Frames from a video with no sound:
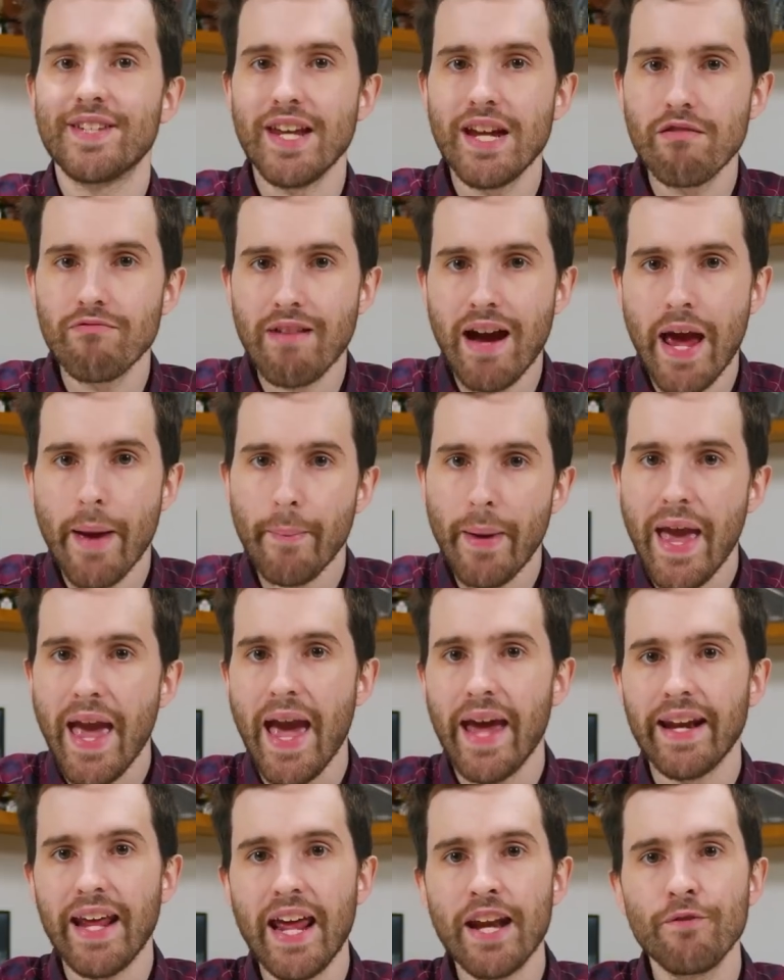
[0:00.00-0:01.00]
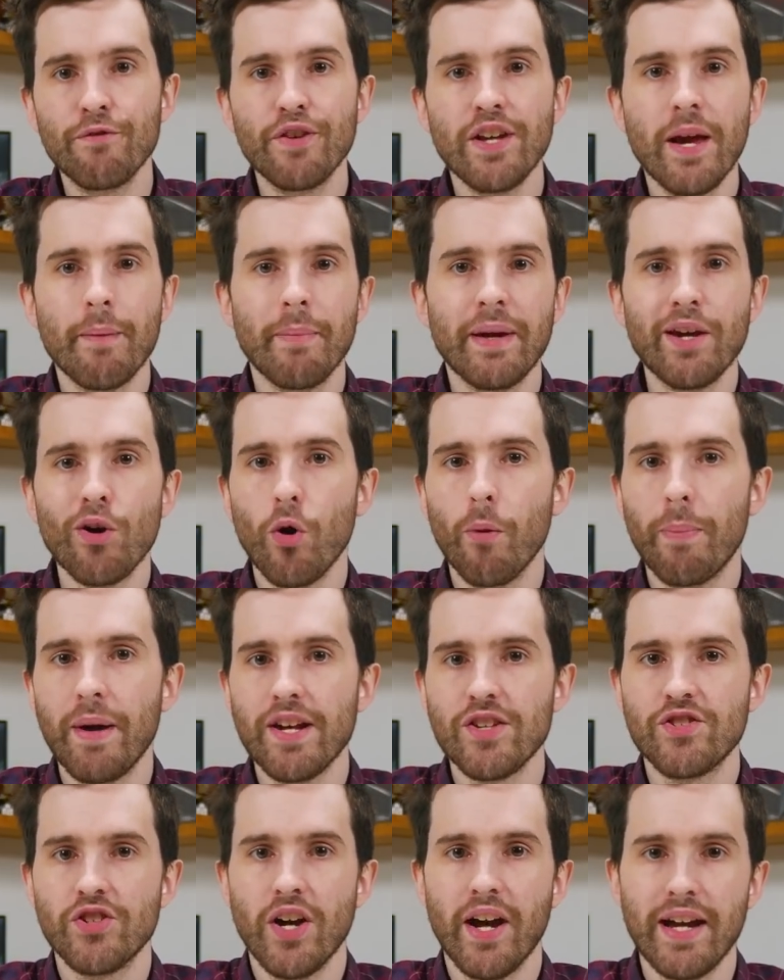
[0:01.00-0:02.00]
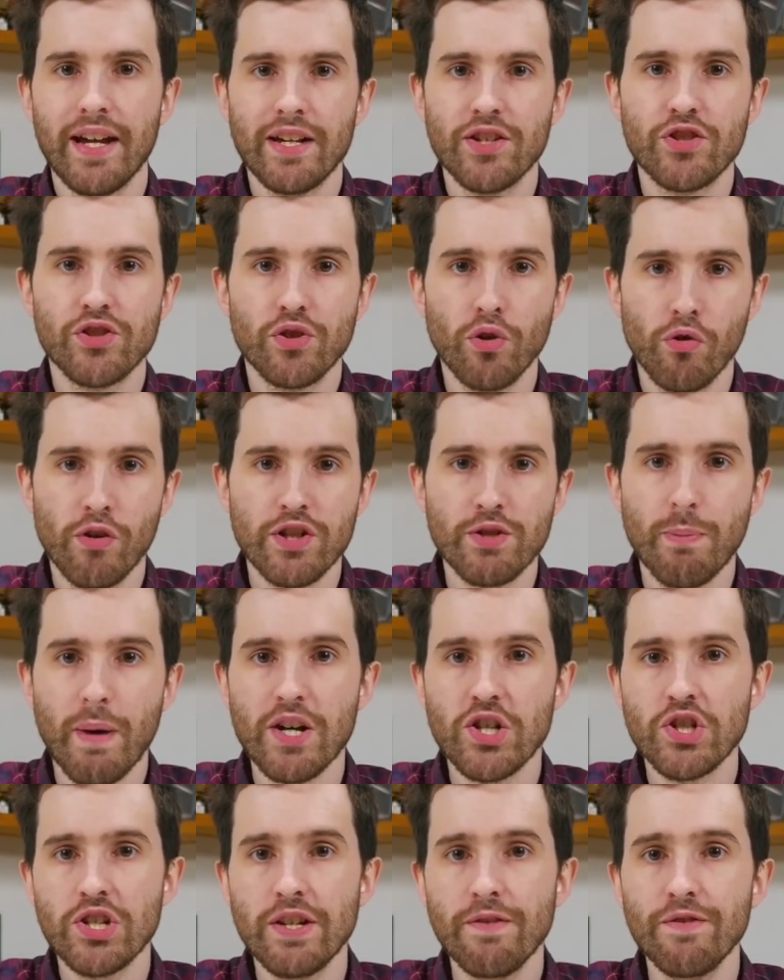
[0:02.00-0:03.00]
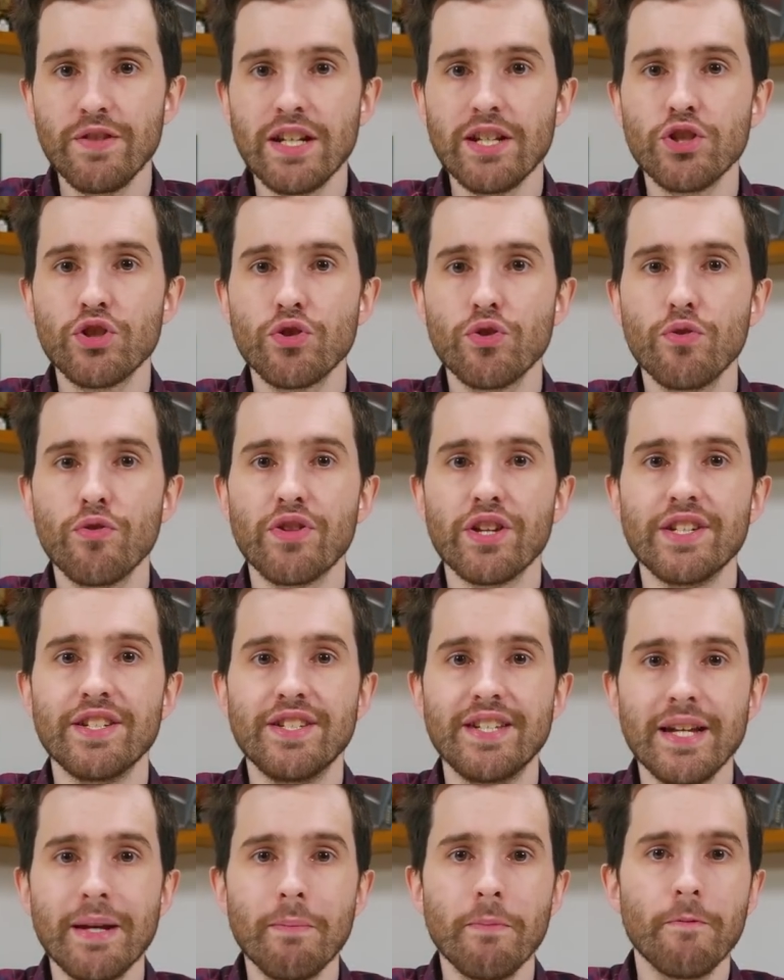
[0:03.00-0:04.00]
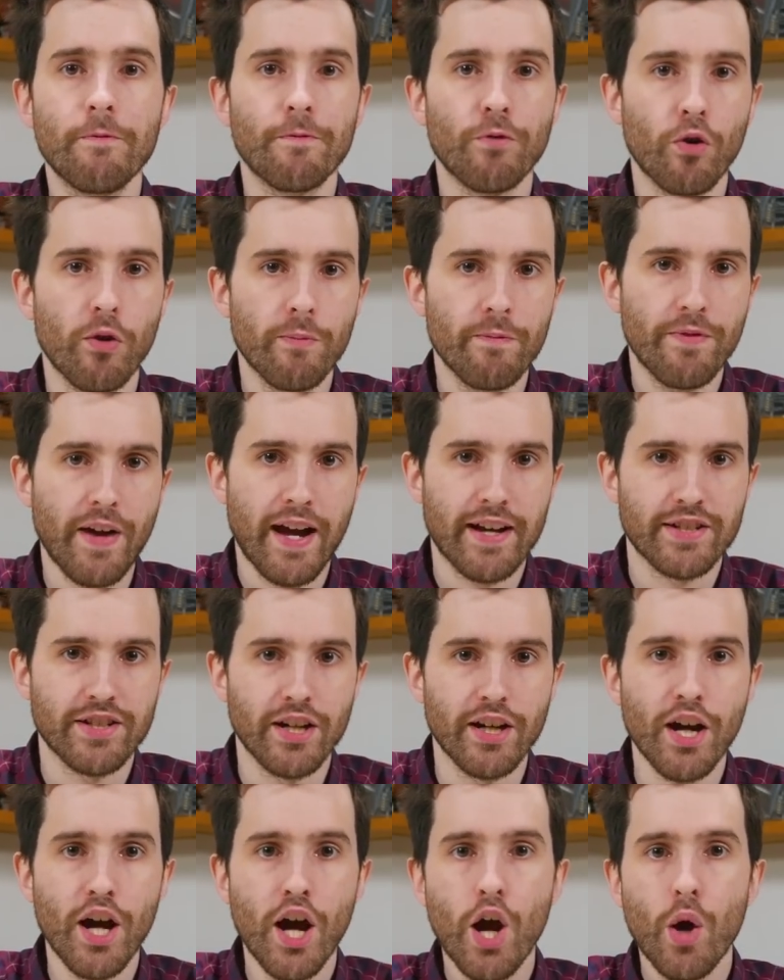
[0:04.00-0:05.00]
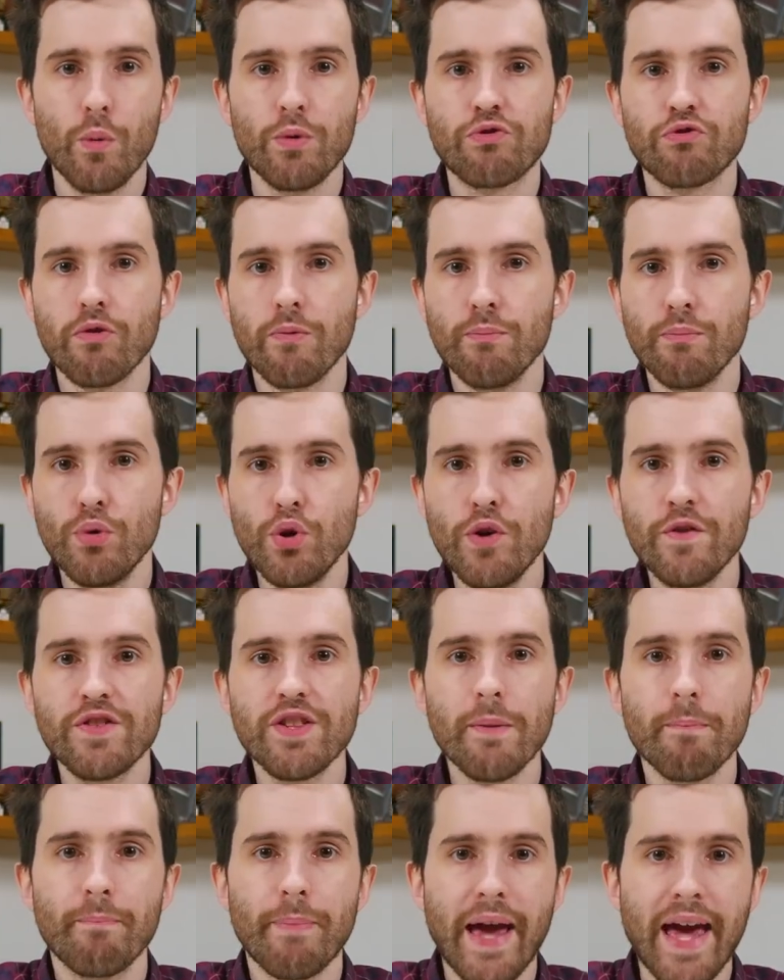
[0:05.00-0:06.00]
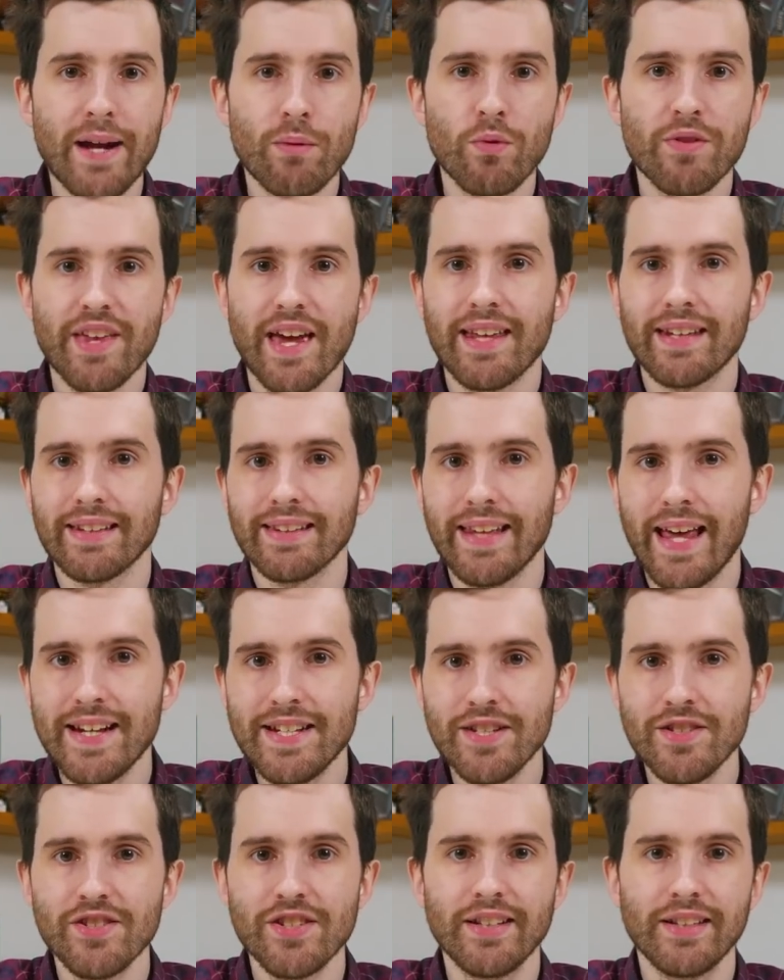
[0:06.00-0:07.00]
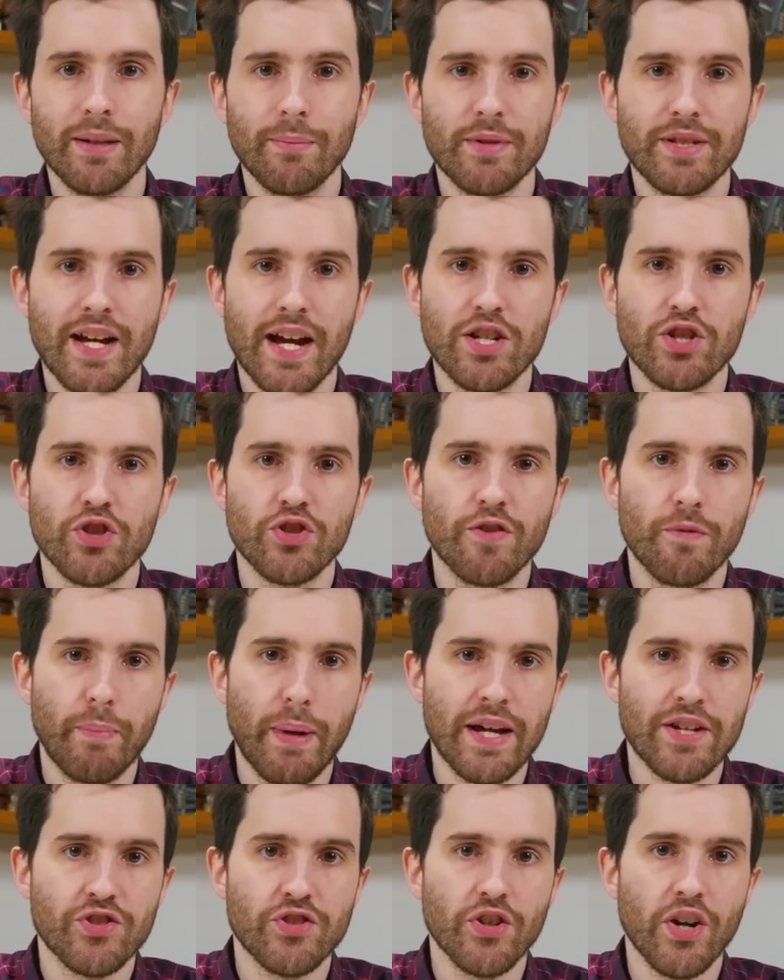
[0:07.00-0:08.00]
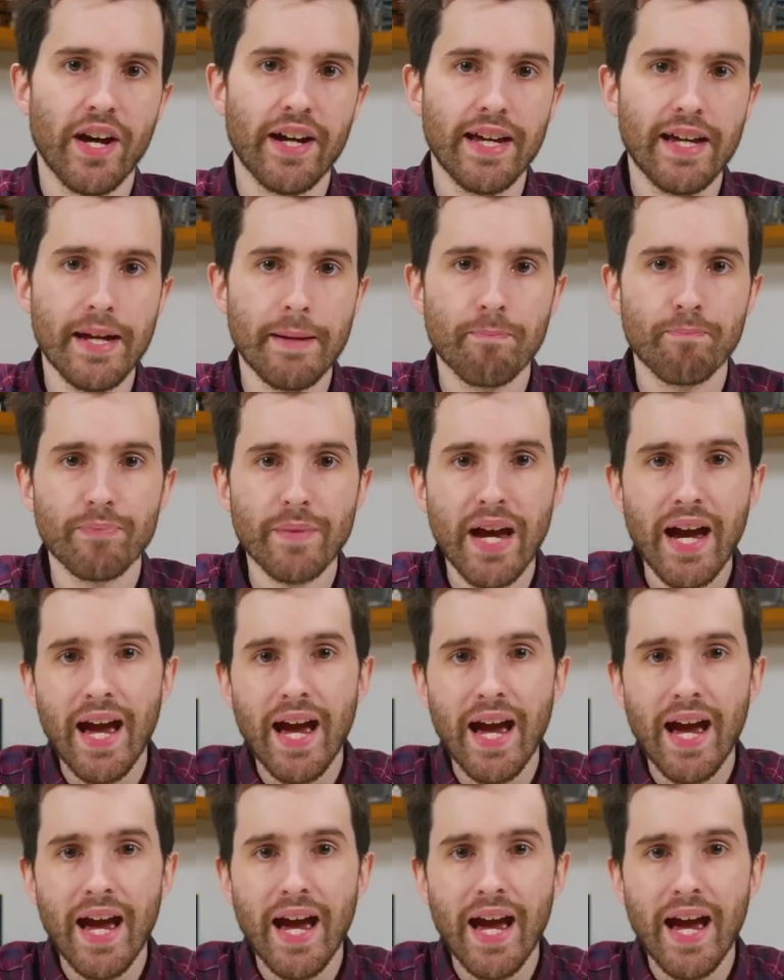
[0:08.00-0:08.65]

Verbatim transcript: DRAM and NVMe or PCIe storage by shifting to the DIMM form factor, which removes the bandwidth and latency limitations of PCIe.